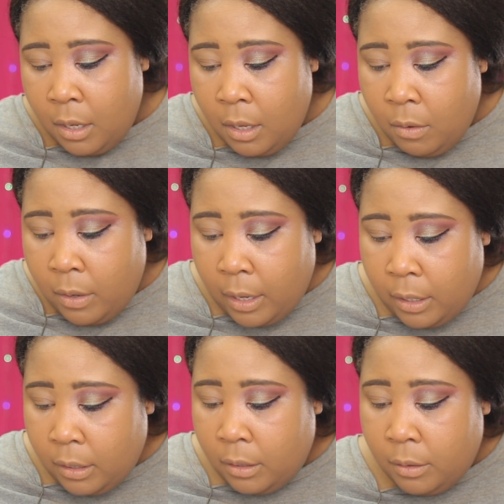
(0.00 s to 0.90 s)
Okay.
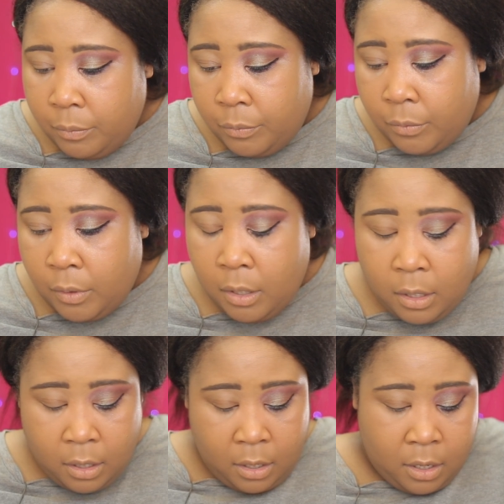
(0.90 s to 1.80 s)

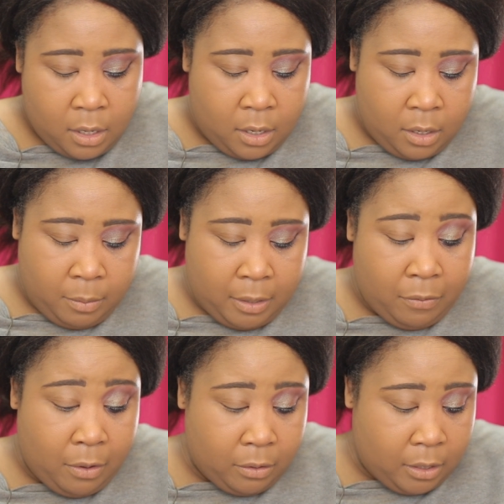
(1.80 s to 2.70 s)
Let me see
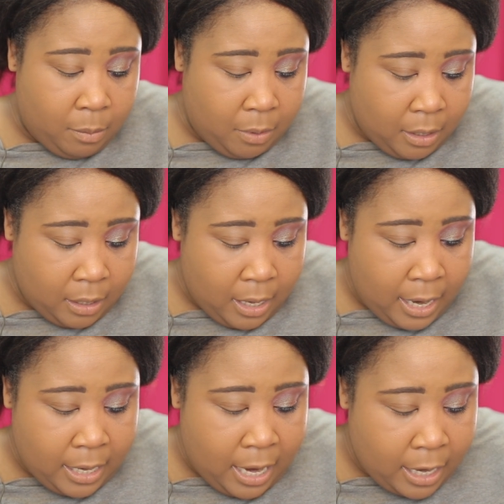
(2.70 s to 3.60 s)
if there's something
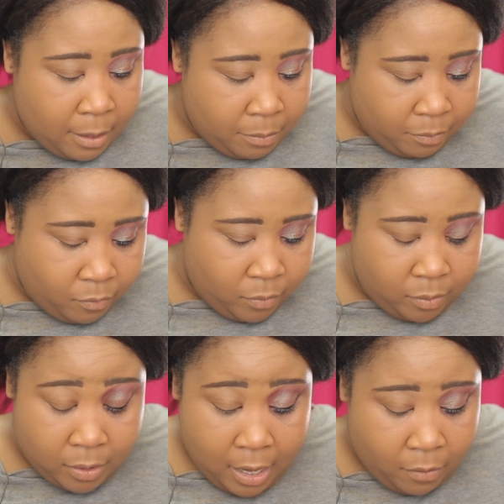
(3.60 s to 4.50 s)
light I can...
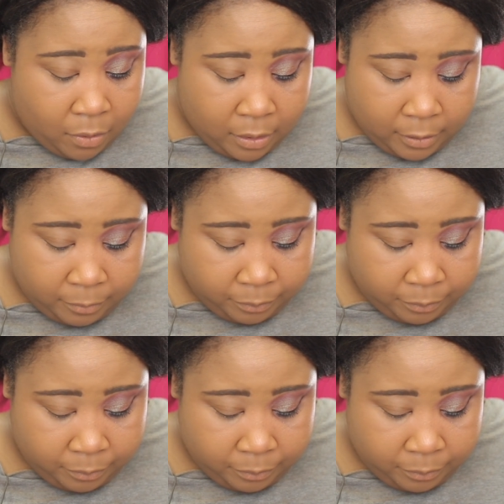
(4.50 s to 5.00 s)
Not really.